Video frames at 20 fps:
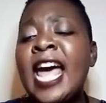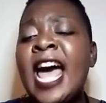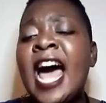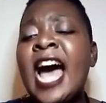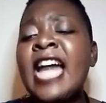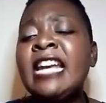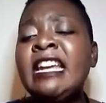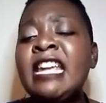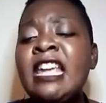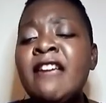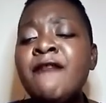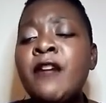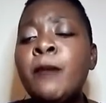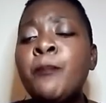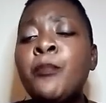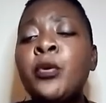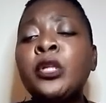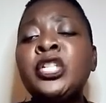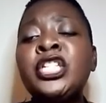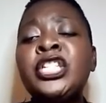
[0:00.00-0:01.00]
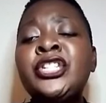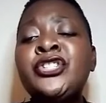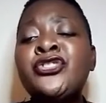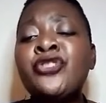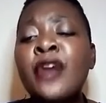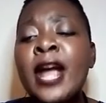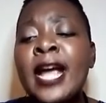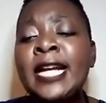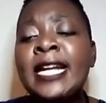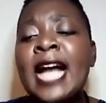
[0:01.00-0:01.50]
and even
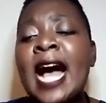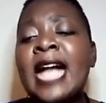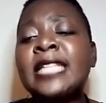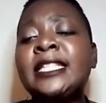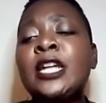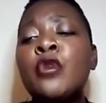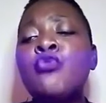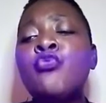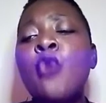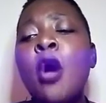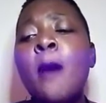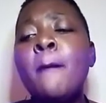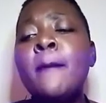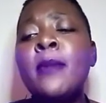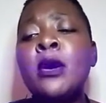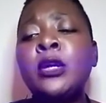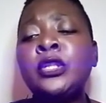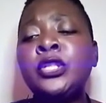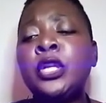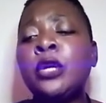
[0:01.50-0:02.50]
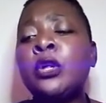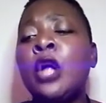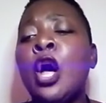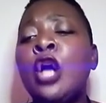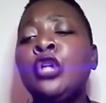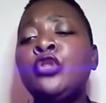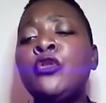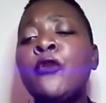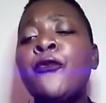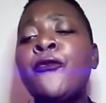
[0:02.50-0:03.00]
portrayed as a role model
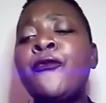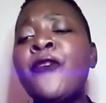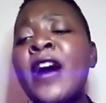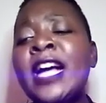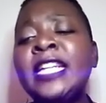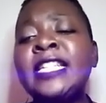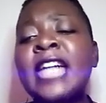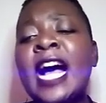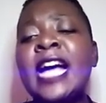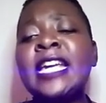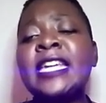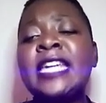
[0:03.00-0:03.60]
to fight